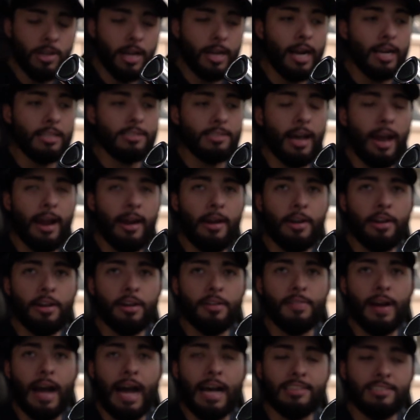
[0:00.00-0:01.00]
I got tired
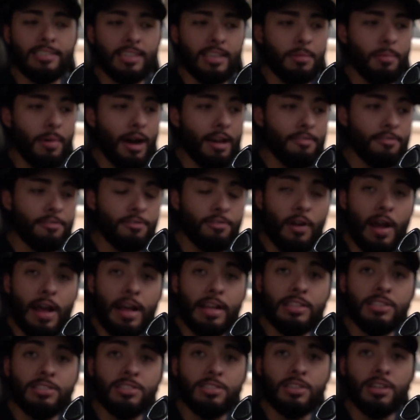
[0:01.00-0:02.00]
of asking my
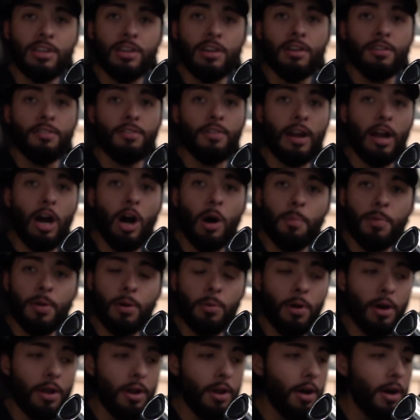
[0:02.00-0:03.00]
friends for help and
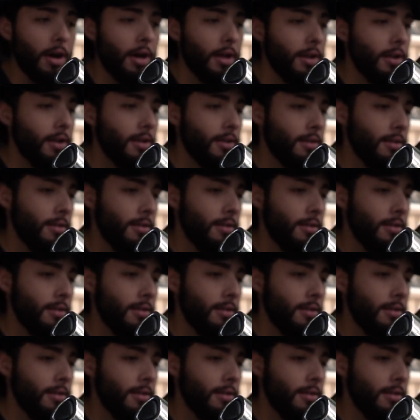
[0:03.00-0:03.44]
whatnot.